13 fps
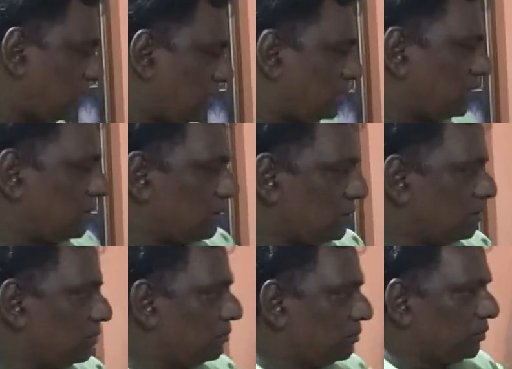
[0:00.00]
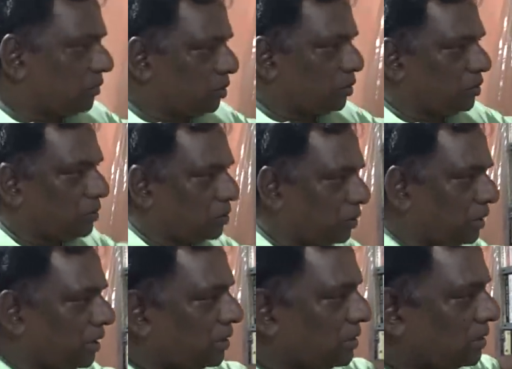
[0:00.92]
that's it. True
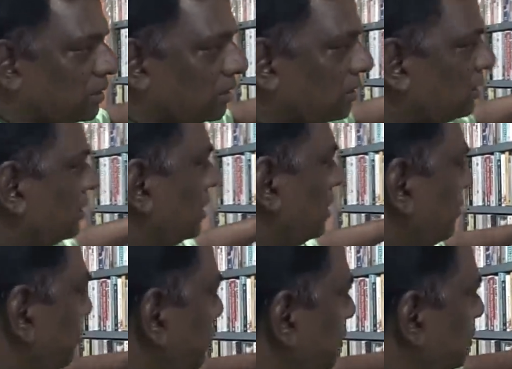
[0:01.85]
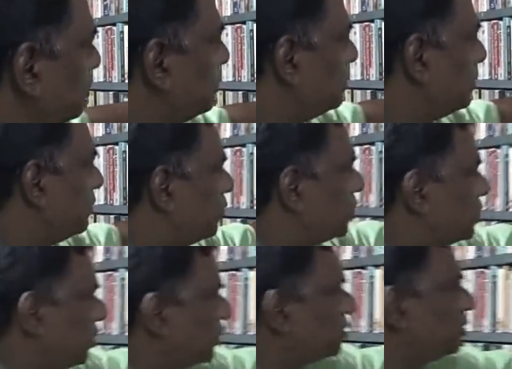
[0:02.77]
stories. A few
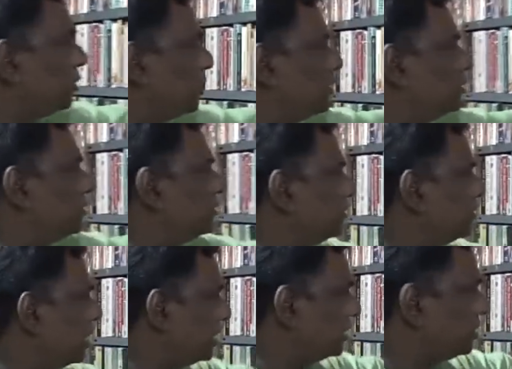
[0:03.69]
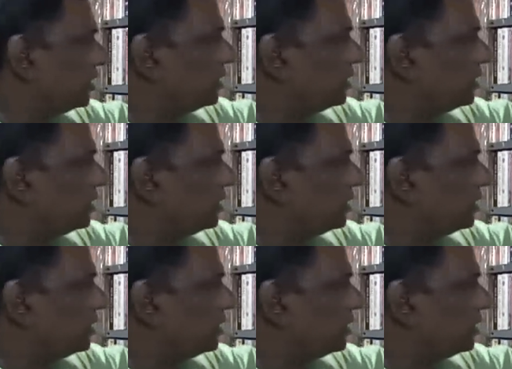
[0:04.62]
books on Goa, like the